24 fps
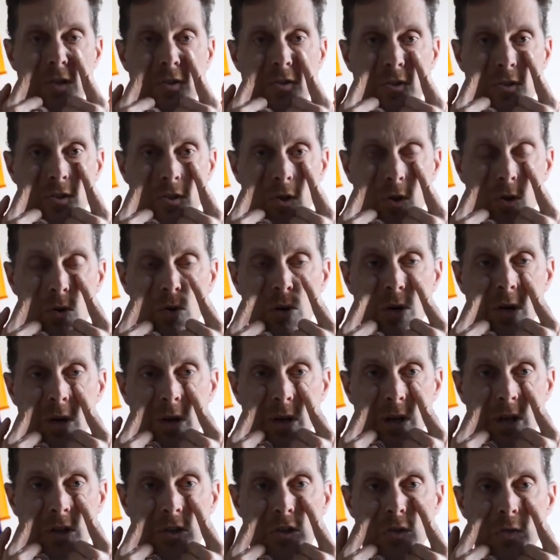so
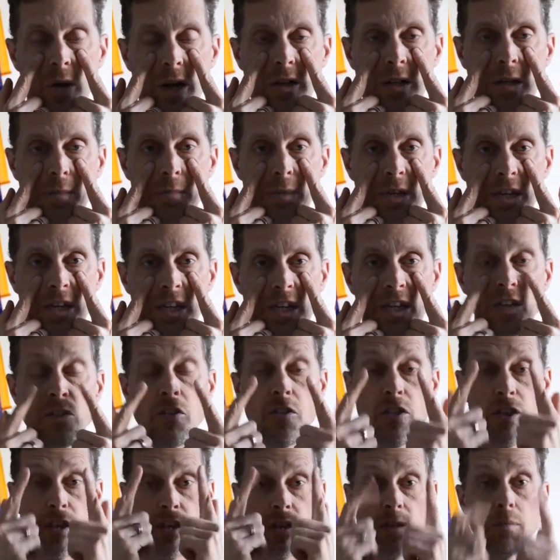directly beneath
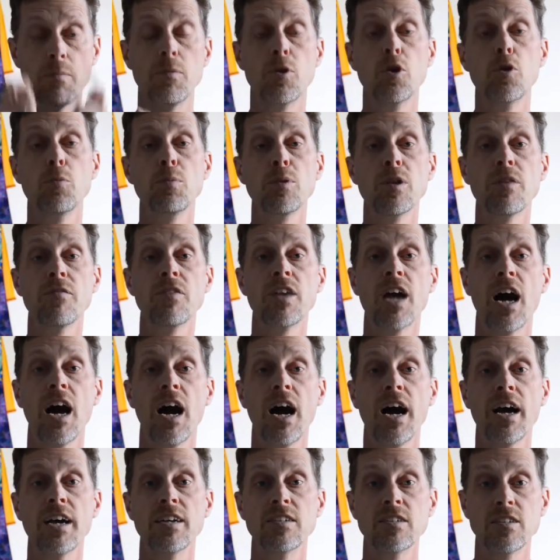the pupil of the
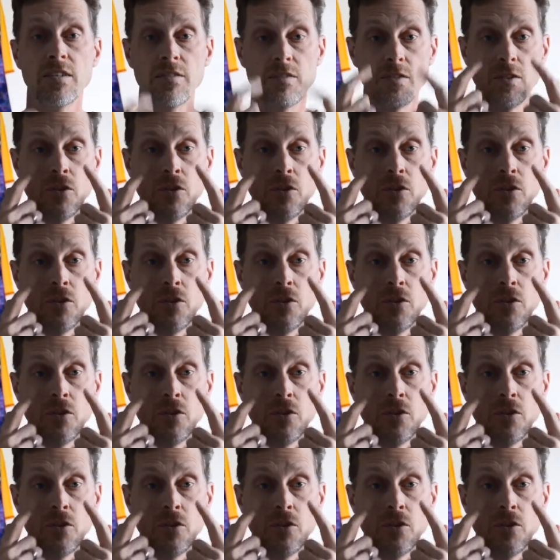eye as if